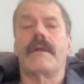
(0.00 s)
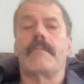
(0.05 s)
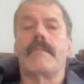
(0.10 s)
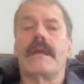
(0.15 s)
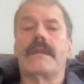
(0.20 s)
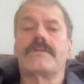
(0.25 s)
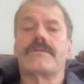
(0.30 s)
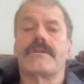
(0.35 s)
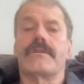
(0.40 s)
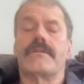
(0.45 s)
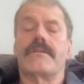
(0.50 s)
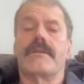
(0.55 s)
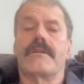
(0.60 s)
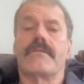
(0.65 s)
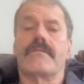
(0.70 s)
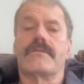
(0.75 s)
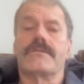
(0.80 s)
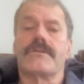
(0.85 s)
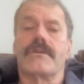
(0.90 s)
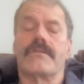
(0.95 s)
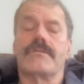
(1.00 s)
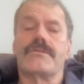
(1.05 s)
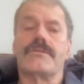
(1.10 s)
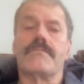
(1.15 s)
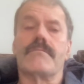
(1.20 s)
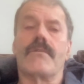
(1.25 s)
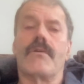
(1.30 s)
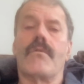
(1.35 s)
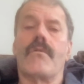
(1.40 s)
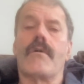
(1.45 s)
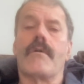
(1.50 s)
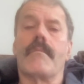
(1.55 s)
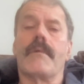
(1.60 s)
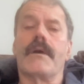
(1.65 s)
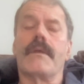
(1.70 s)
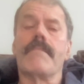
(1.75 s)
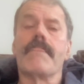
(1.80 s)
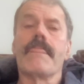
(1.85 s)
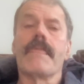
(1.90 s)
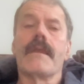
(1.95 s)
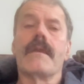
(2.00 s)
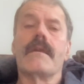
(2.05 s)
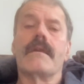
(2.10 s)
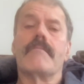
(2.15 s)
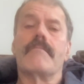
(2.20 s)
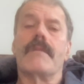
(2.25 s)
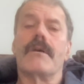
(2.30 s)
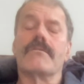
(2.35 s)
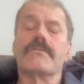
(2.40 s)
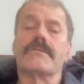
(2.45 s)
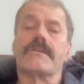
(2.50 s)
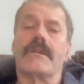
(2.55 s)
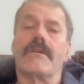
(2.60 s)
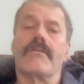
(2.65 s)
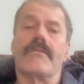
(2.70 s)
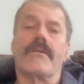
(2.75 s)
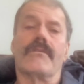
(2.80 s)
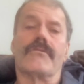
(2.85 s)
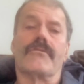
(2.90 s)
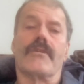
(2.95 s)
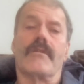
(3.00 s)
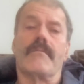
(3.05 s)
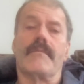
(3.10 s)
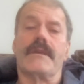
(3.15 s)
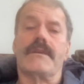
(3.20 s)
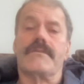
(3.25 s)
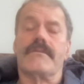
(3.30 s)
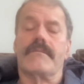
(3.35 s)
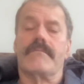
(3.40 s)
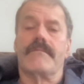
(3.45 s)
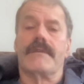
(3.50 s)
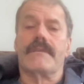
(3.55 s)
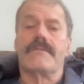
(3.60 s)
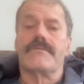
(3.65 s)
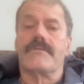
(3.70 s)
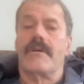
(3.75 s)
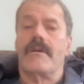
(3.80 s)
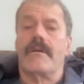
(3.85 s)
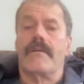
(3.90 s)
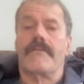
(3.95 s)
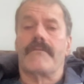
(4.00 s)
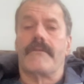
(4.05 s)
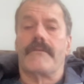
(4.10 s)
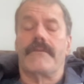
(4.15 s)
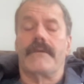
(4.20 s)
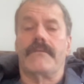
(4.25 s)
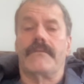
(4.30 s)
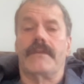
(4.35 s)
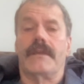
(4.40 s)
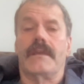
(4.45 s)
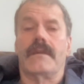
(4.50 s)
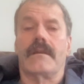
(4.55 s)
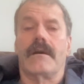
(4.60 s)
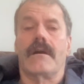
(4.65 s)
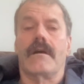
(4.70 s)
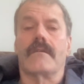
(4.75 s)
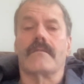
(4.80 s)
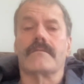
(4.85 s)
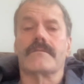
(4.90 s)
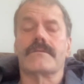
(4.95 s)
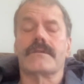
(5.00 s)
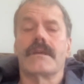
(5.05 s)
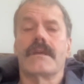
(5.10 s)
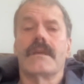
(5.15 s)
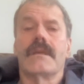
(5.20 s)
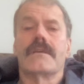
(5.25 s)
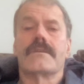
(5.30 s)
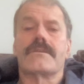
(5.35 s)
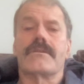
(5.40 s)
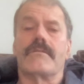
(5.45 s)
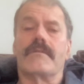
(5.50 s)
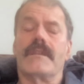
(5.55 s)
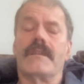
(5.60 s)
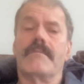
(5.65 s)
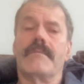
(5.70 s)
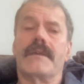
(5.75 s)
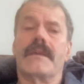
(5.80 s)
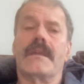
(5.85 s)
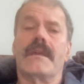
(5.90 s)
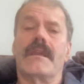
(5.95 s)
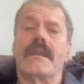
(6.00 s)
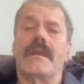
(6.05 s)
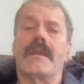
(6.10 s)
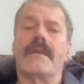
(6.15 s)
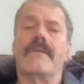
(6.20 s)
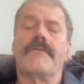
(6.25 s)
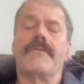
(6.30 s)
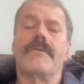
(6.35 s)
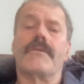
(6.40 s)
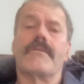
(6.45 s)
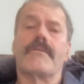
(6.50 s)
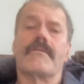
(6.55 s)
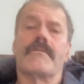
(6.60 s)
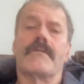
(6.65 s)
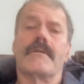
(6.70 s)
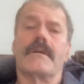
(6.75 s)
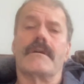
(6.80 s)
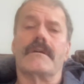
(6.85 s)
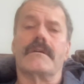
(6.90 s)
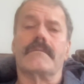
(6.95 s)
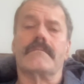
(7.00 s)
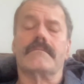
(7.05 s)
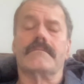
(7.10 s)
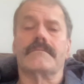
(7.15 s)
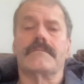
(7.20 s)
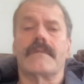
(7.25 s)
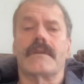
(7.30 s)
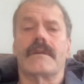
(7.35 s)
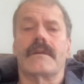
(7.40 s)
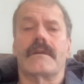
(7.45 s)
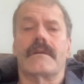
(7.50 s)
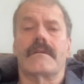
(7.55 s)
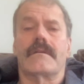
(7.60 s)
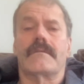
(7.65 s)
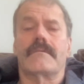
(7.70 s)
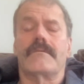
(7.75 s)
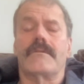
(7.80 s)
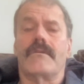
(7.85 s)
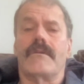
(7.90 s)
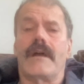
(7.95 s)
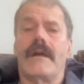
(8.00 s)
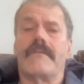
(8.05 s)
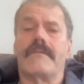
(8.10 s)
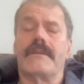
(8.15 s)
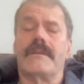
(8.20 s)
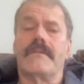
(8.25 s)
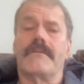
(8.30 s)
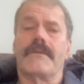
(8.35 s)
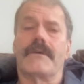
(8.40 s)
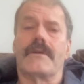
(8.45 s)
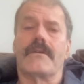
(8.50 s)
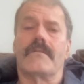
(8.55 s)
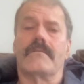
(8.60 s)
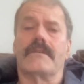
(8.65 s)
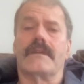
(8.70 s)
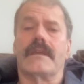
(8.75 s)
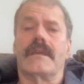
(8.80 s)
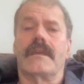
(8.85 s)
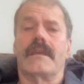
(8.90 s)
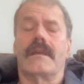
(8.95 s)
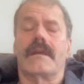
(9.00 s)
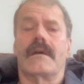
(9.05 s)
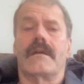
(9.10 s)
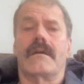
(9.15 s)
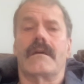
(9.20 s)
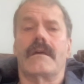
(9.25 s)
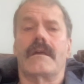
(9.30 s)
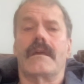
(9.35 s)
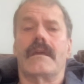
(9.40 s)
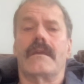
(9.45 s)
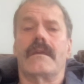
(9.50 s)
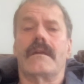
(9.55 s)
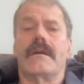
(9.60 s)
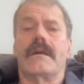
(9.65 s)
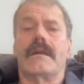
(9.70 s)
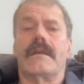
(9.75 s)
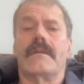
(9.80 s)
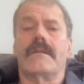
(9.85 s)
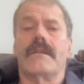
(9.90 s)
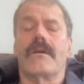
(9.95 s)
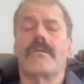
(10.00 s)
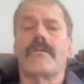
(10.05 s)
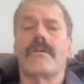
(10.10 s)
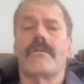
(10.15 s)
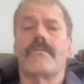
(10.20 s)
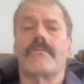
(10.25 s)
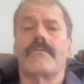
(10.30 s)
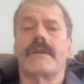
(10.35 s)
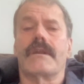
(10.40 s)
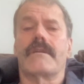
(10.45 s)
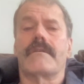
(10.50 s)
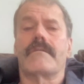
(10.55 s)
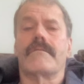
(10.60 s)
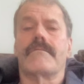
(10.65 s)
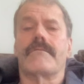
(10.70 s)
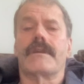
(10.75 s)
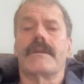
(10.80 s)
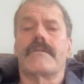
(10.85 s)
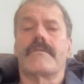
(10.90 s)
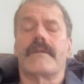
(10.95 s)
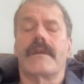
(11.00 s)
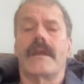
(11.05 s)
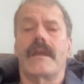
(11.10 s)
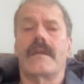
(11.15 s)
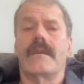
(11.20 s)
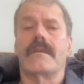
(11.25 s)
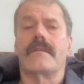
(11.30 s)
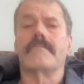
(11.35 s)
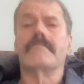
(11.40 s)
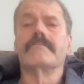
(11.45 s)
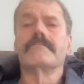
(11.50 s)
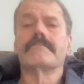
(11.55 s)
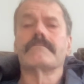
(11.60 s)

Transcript: going to charge you more. But most logos are going to be redrawn for $15. So in the beginning, if you're having difficulty getting a logo recreated,